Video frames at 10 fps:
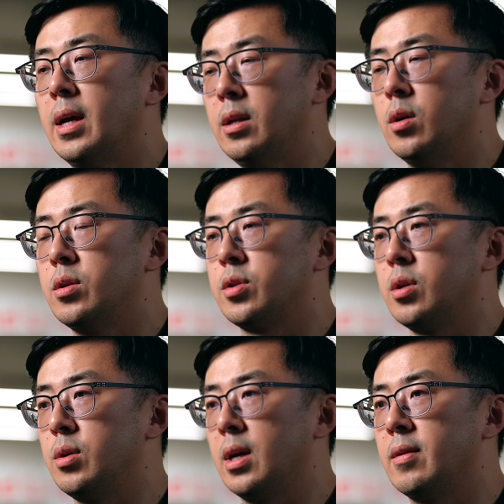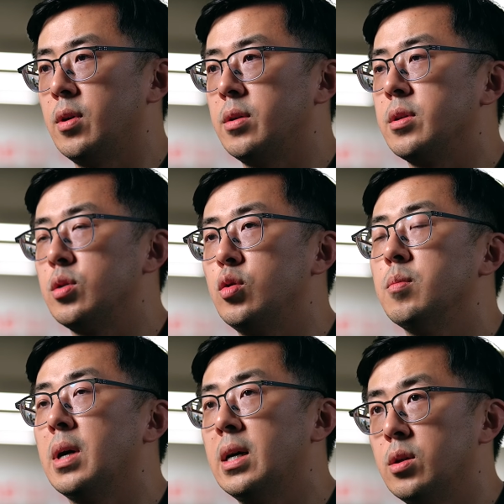And also you have all these new
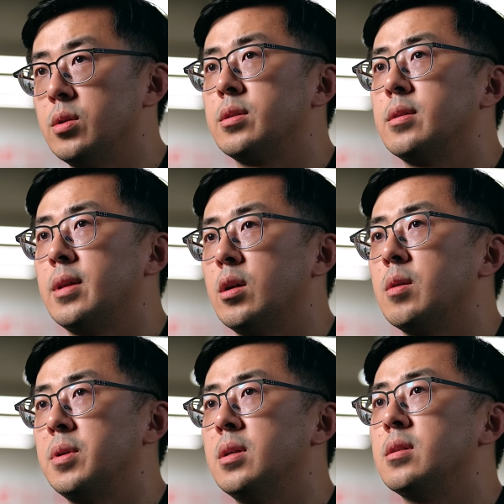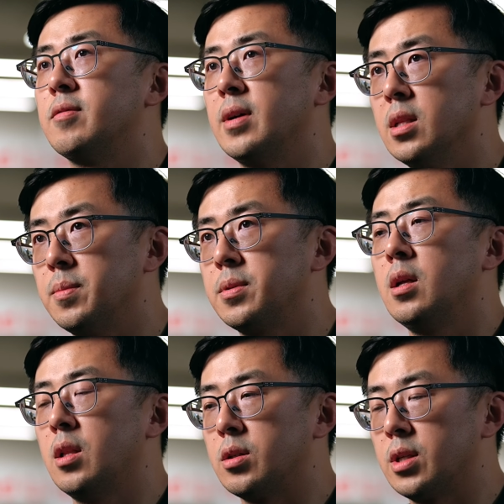models that are being developed,
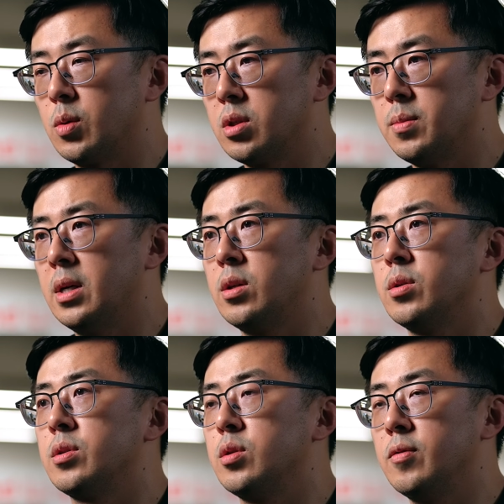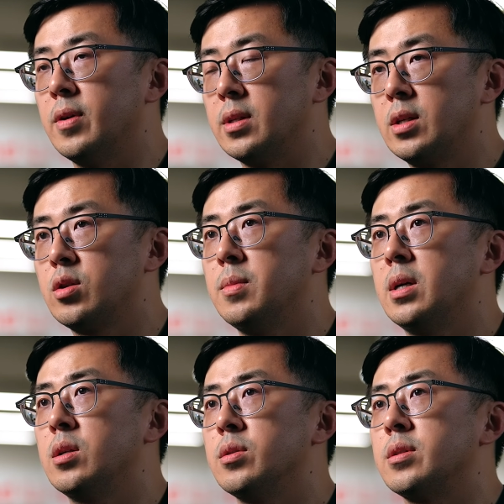large language models, new foundation
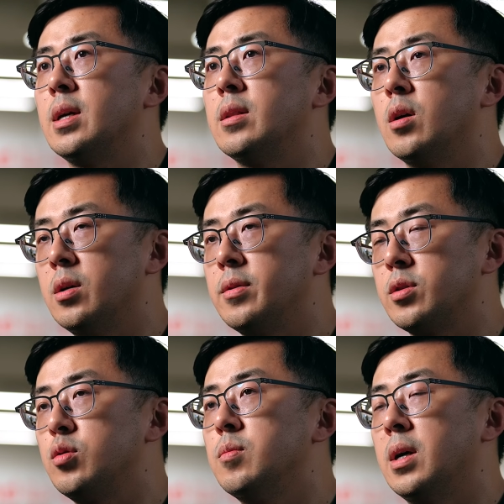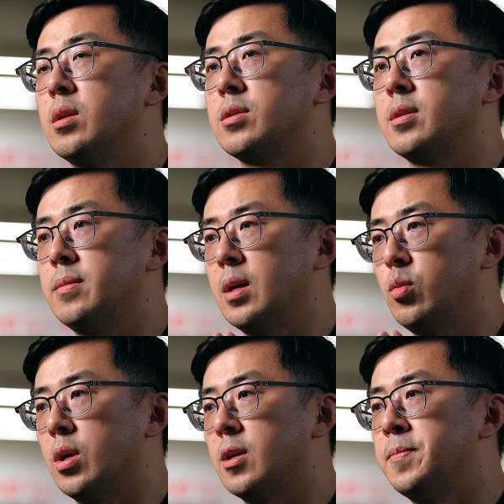models, and all these new models that
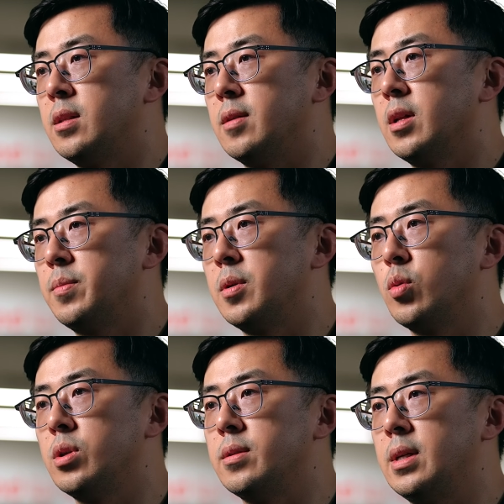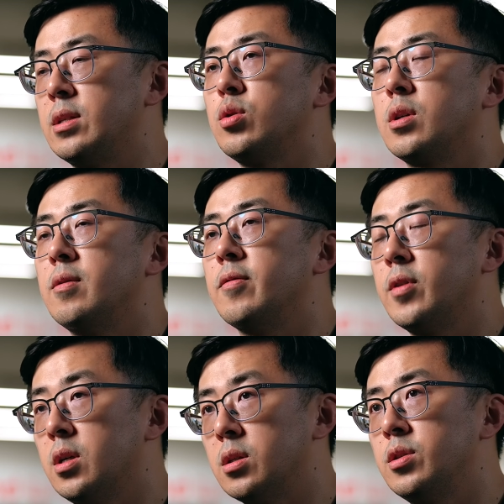we are developing. When these two
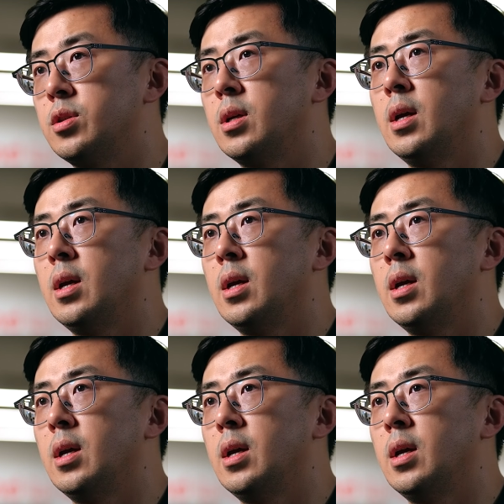converge,